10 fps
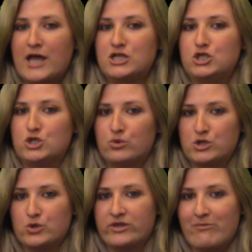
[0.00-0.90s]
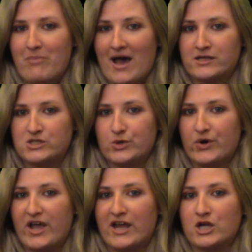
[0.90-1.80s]
I do enjoy the
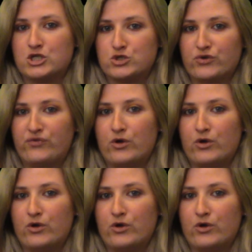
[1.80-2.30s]
backstory, and I do